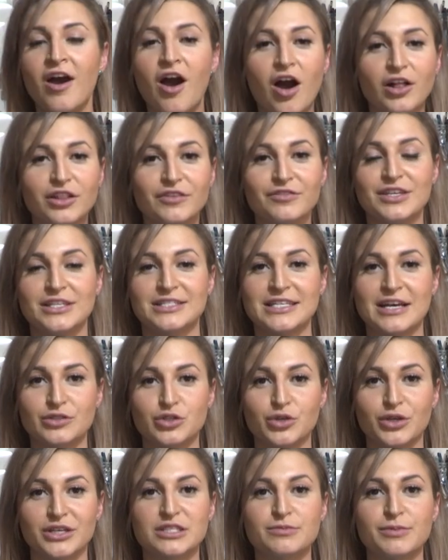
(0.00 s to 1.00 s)
all of these
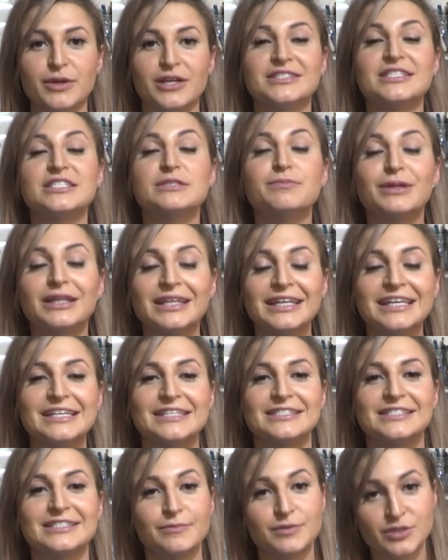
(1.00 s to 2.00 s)
outdoor experiences,
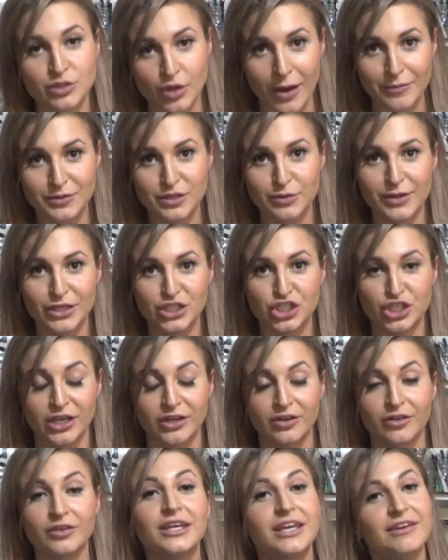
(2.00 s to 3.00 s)
please subscribe to my
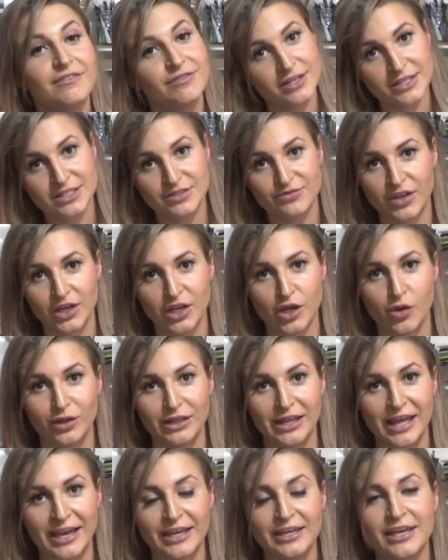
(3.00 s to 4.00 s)
channel, give this video a
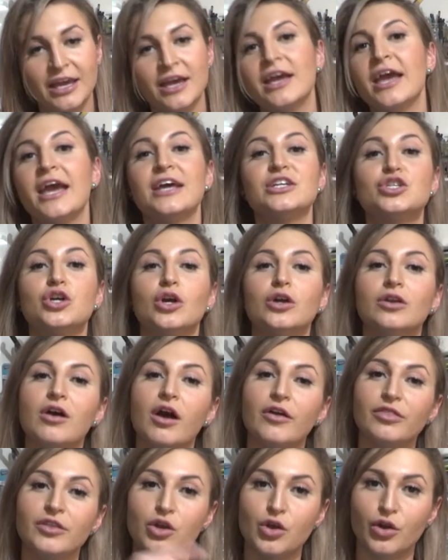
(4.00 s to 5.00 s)
like, and turn
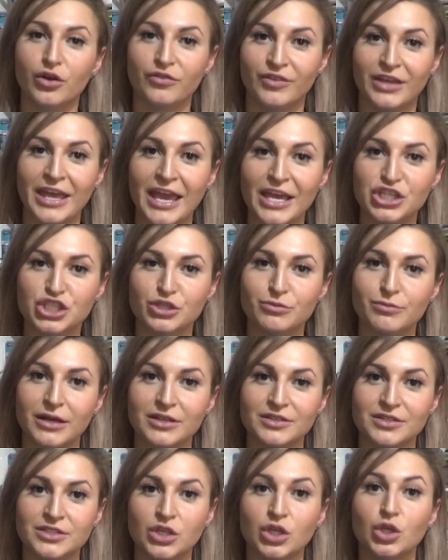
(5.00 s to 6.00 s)
on the notification
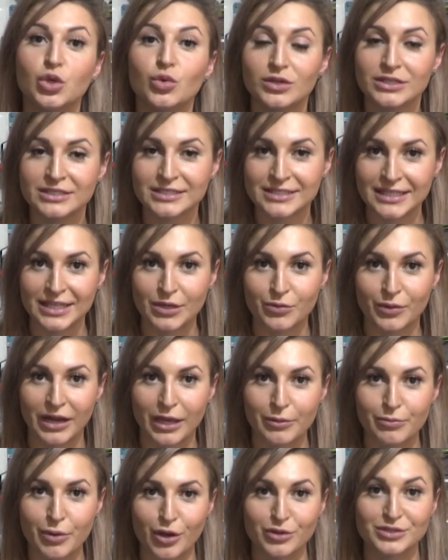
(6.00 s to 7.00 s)
bell so you can see when
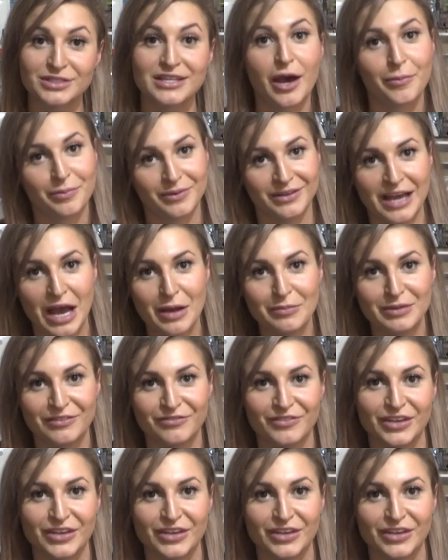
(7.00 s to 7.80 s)
I post up and coming